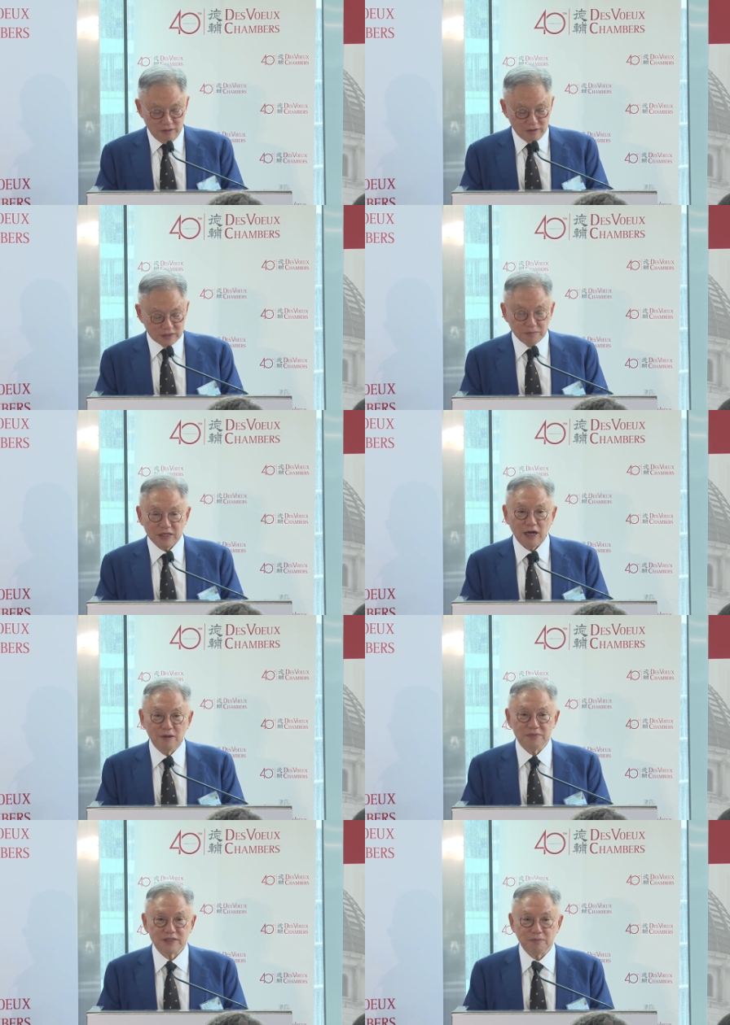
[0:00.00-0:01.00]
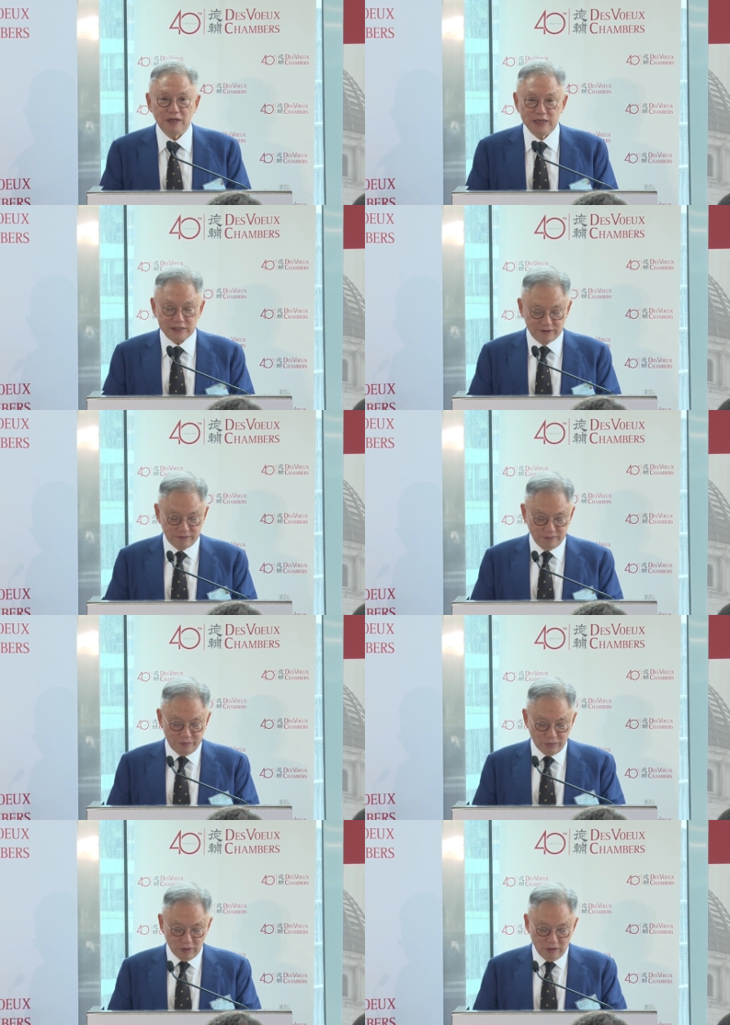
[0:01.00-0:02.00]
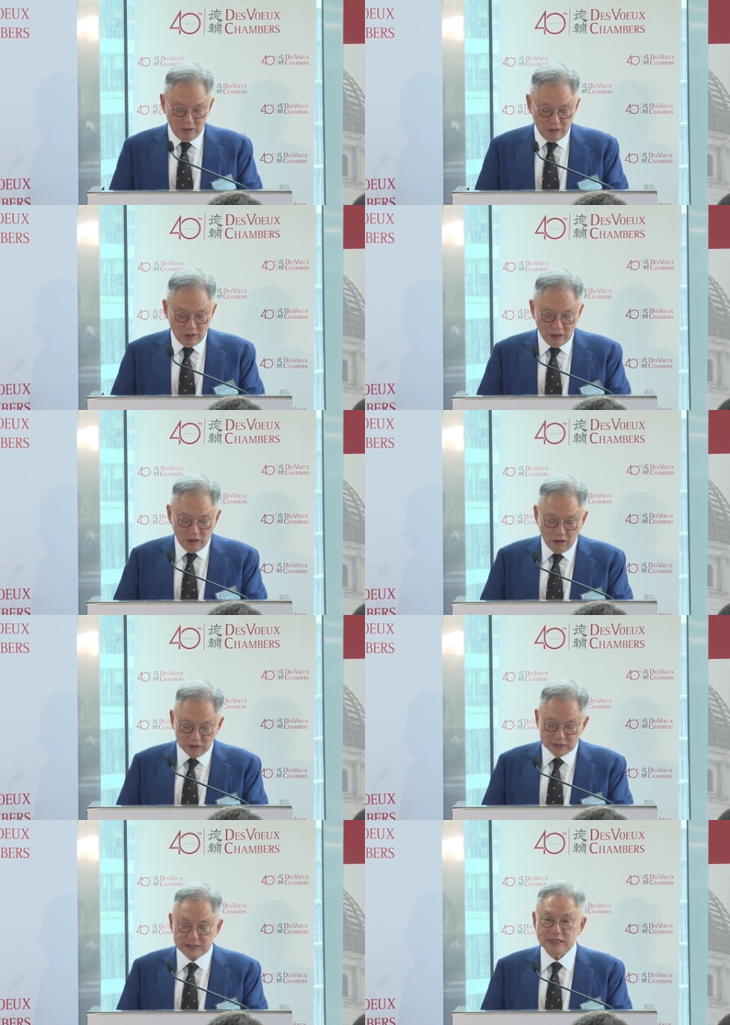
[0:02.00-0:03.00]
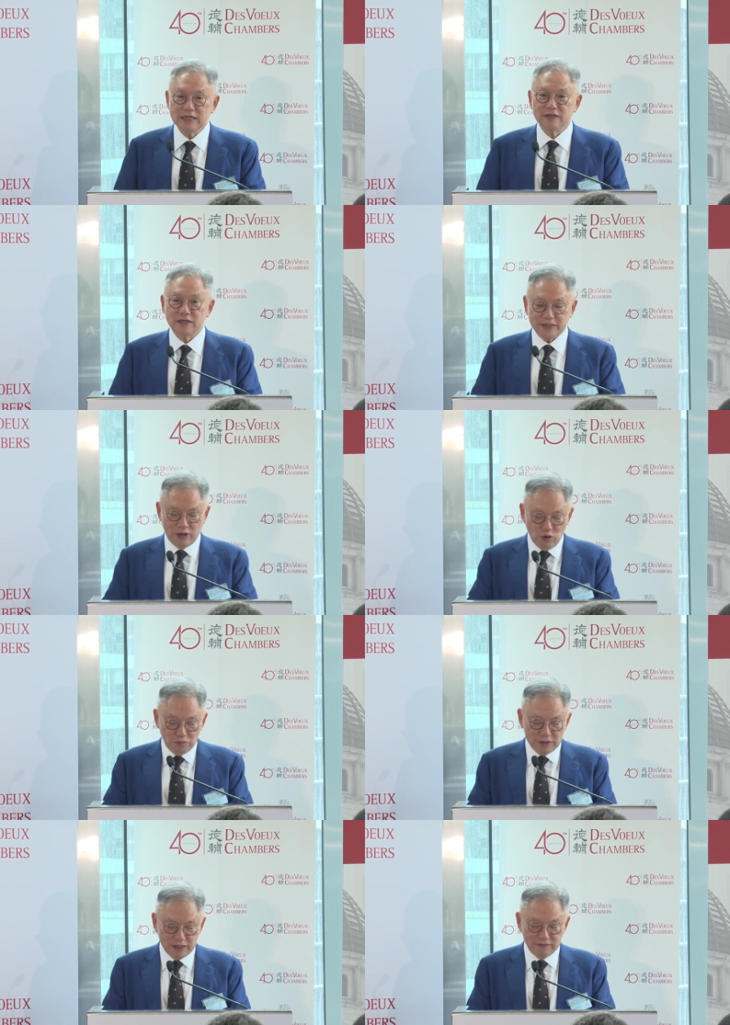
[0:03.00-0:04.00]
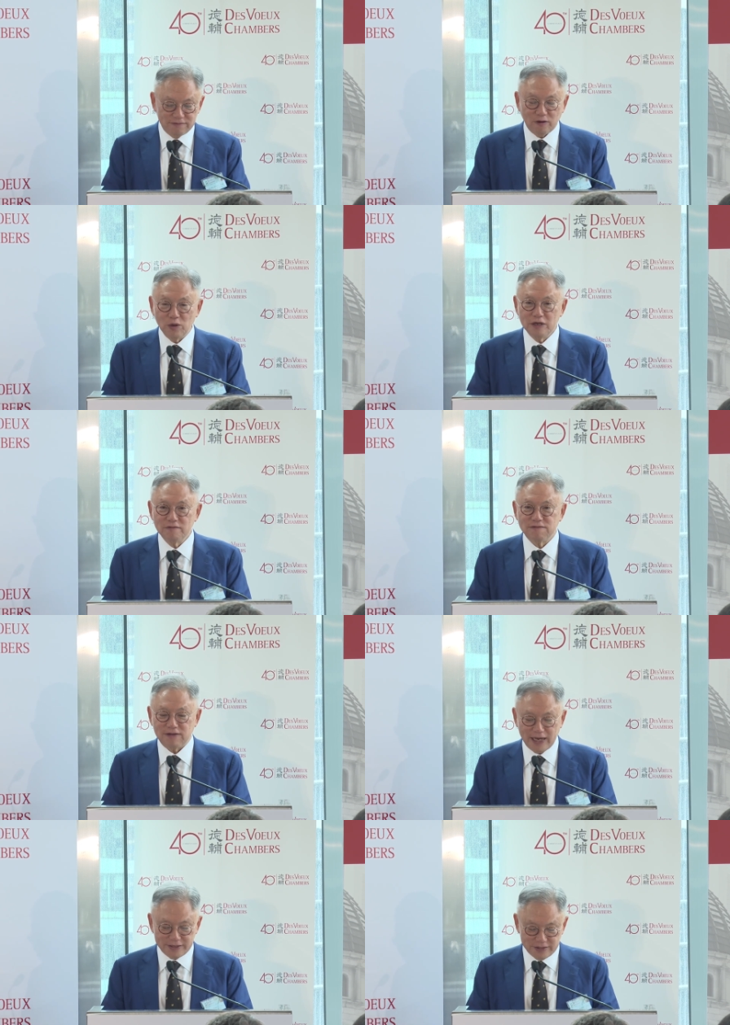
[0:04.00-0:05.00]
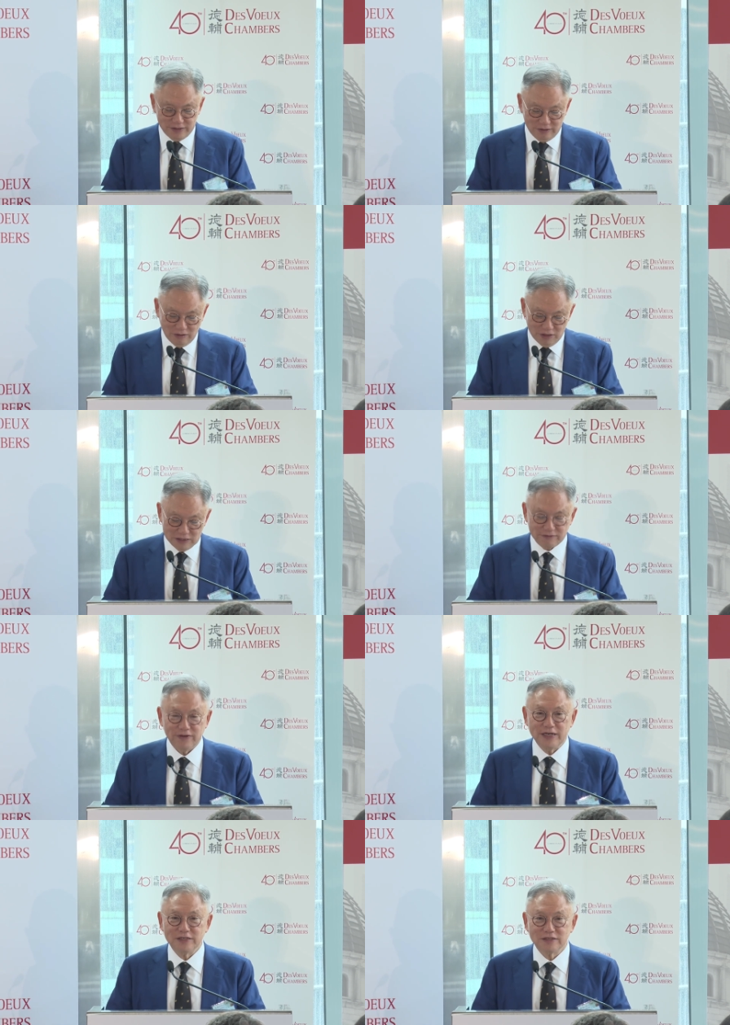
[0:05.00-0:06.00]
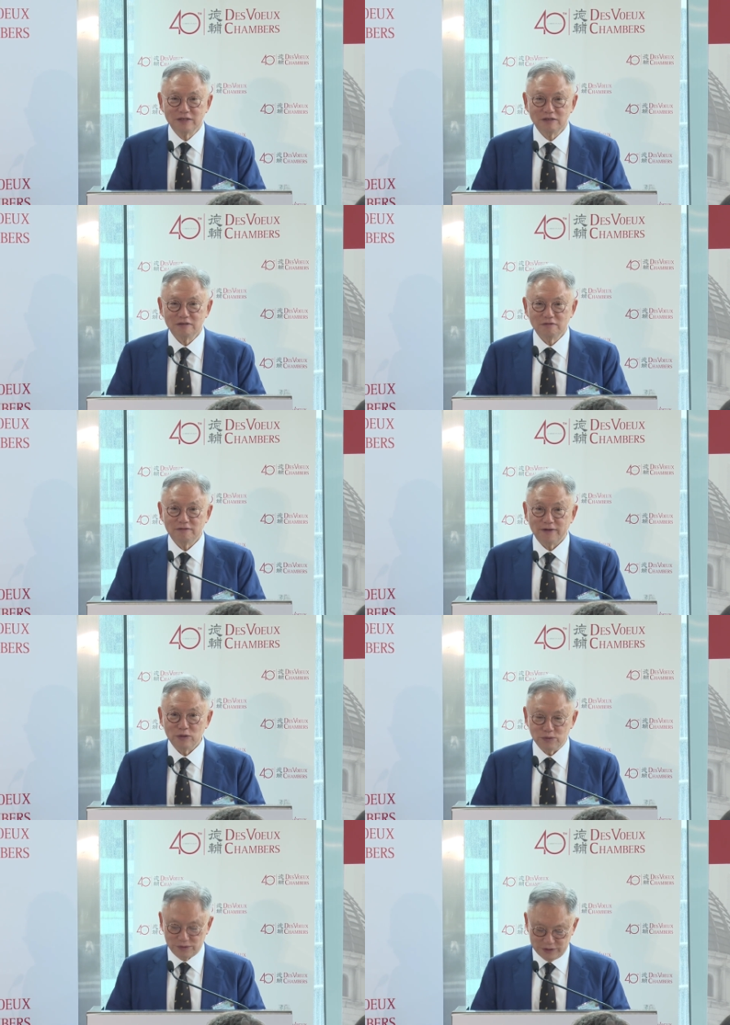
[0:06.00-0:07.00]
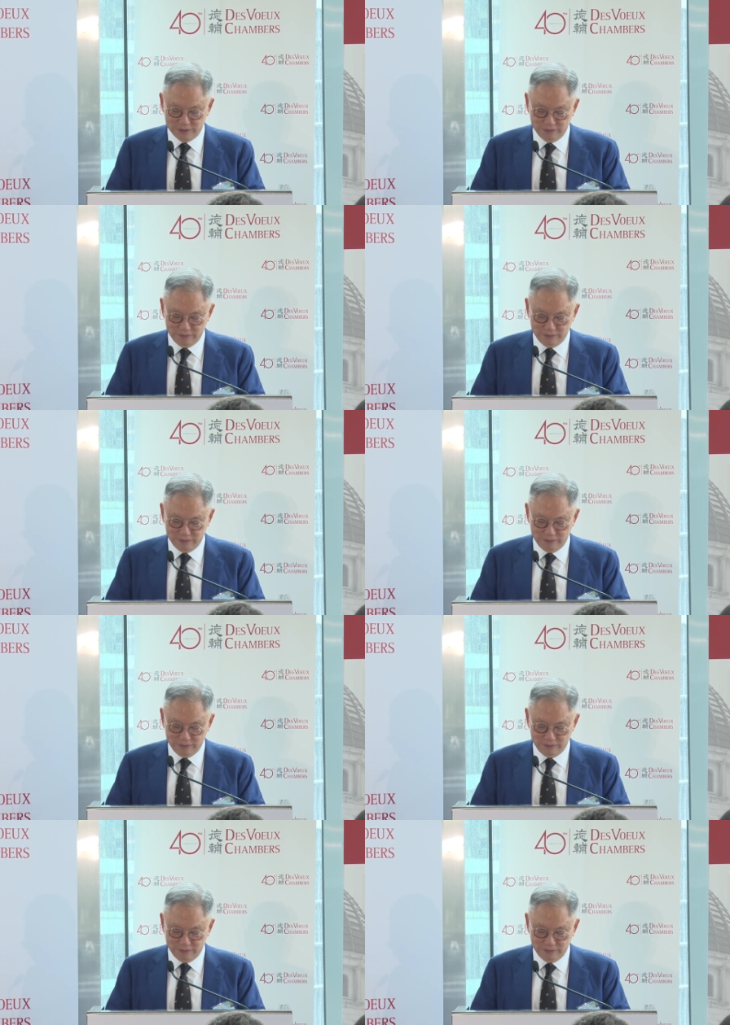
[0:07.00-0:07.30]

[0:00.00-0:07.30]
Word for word: Sometimes the plaintiff on seeing that the opening falling flat on his face falls,